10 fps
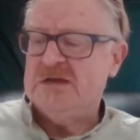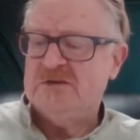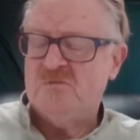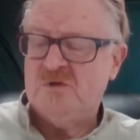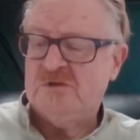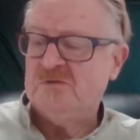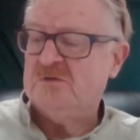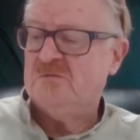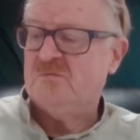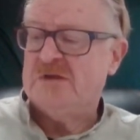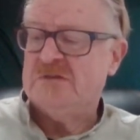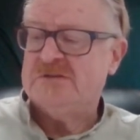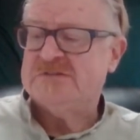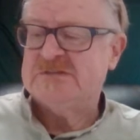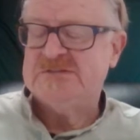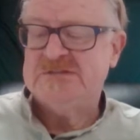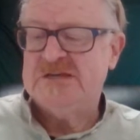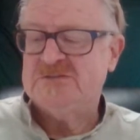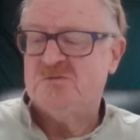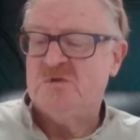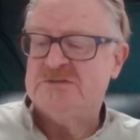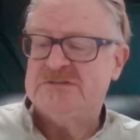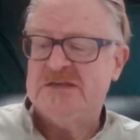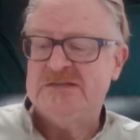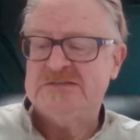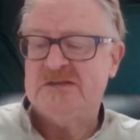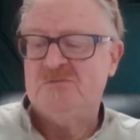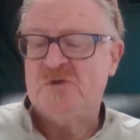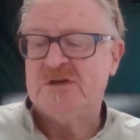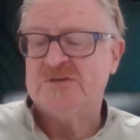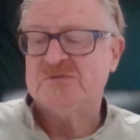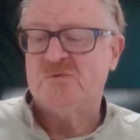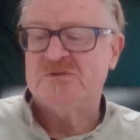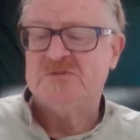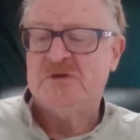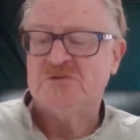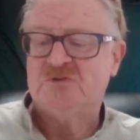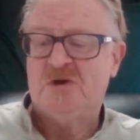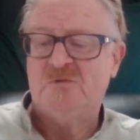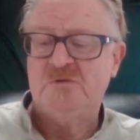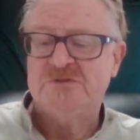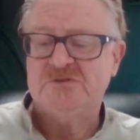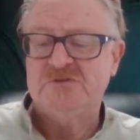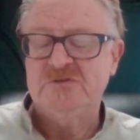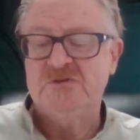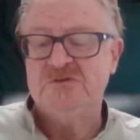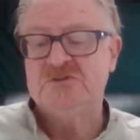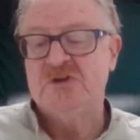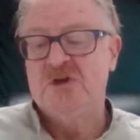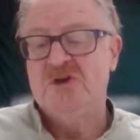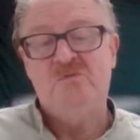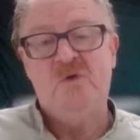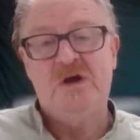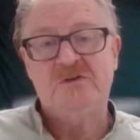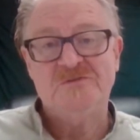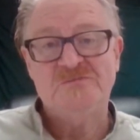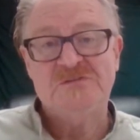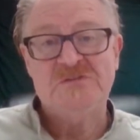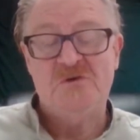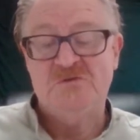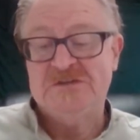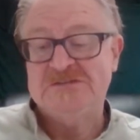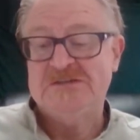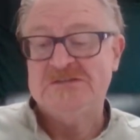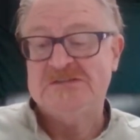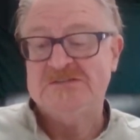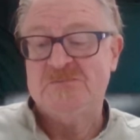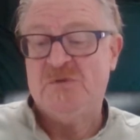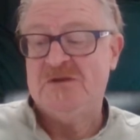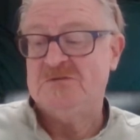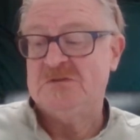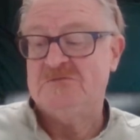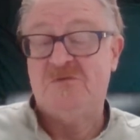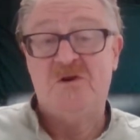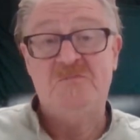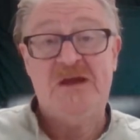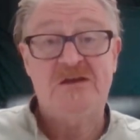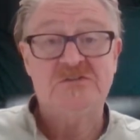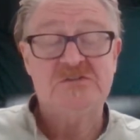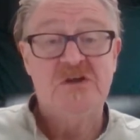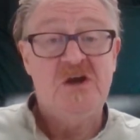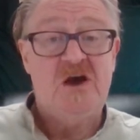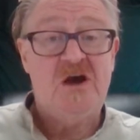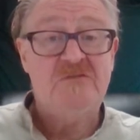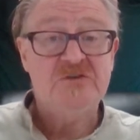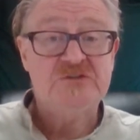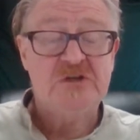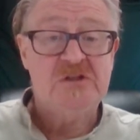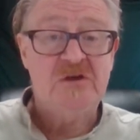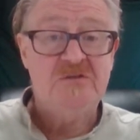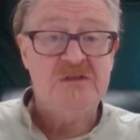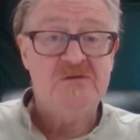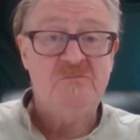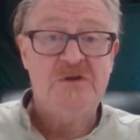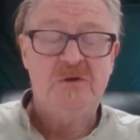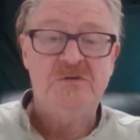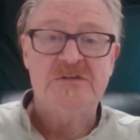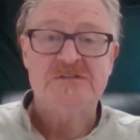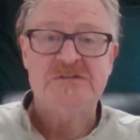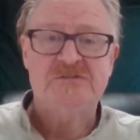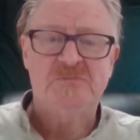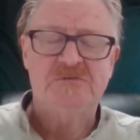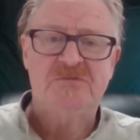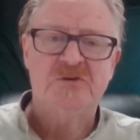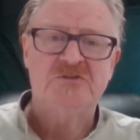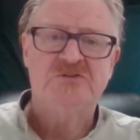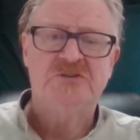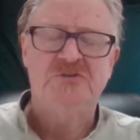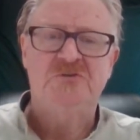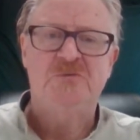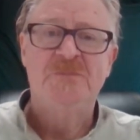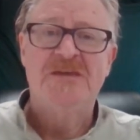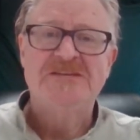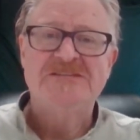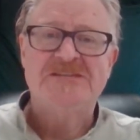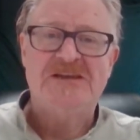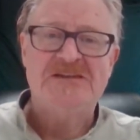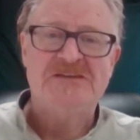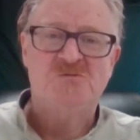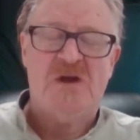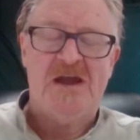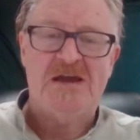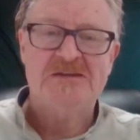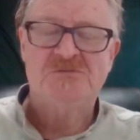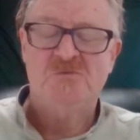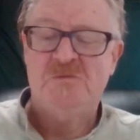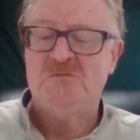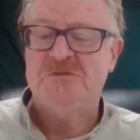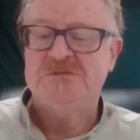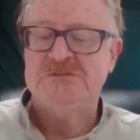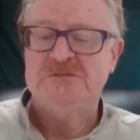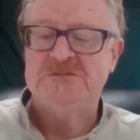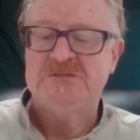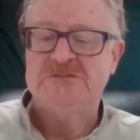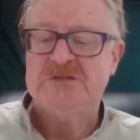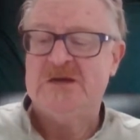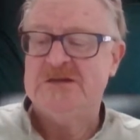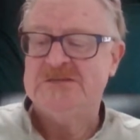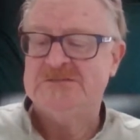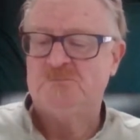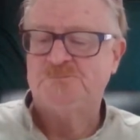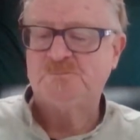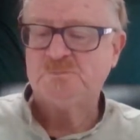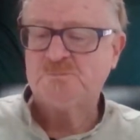Around line 68 to 110, Telemachus worries about trouble with the suitors, welcomes Odysseus as the beggar to the farmhouse, offers to clothe him, but Odysseus prefers to stay in his rags. Remember, this is his disguise.